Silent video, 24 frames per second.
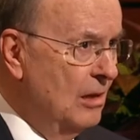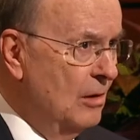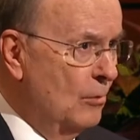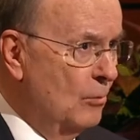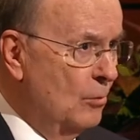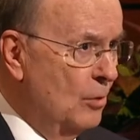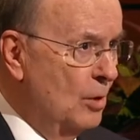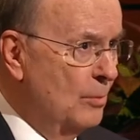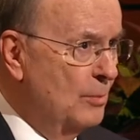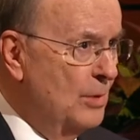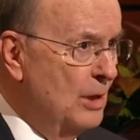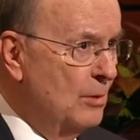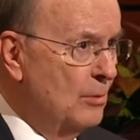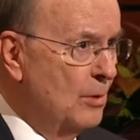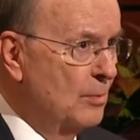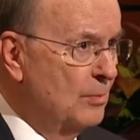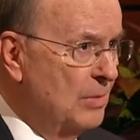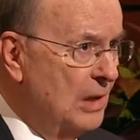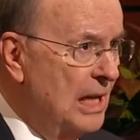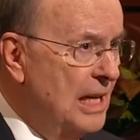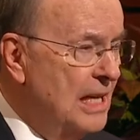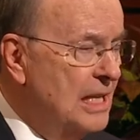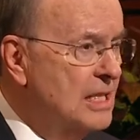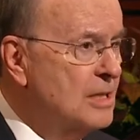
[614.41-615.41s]
will be
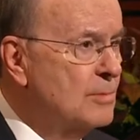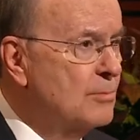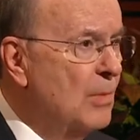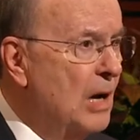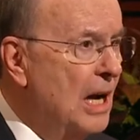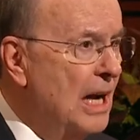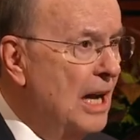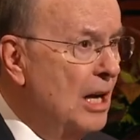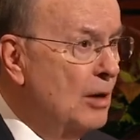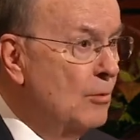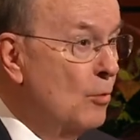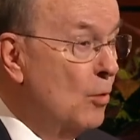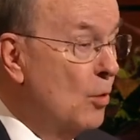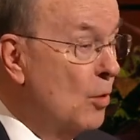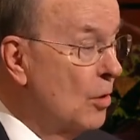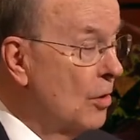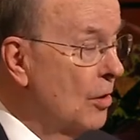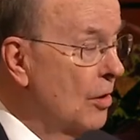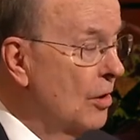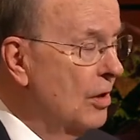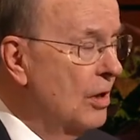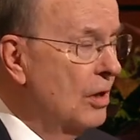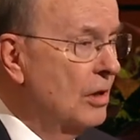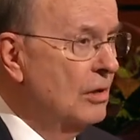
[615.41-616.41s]
replaced by a
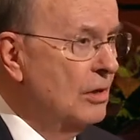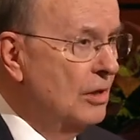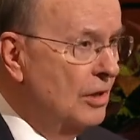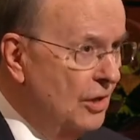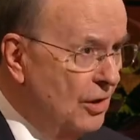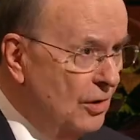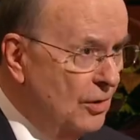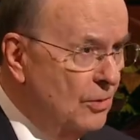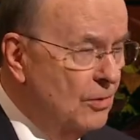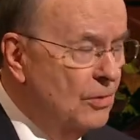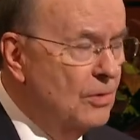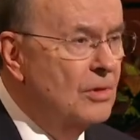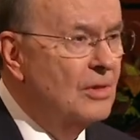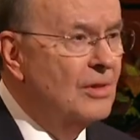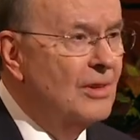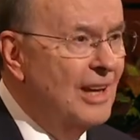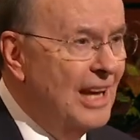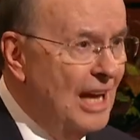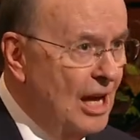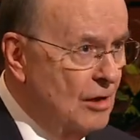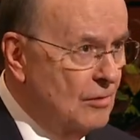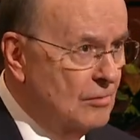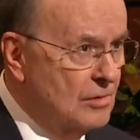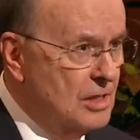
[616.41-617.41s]
Ward Youth
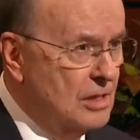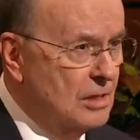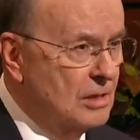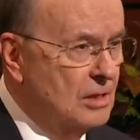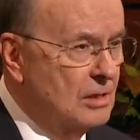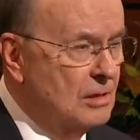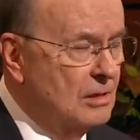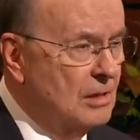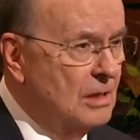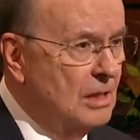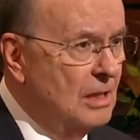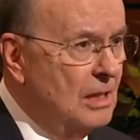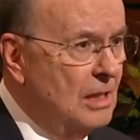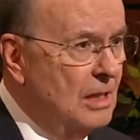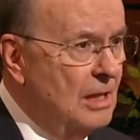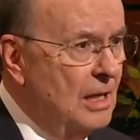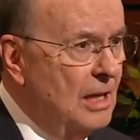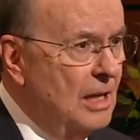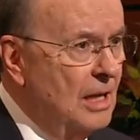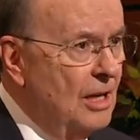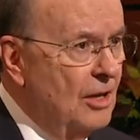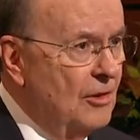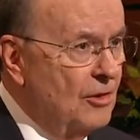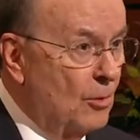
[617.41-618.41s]
Council.
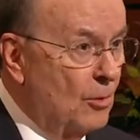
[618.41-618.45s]
The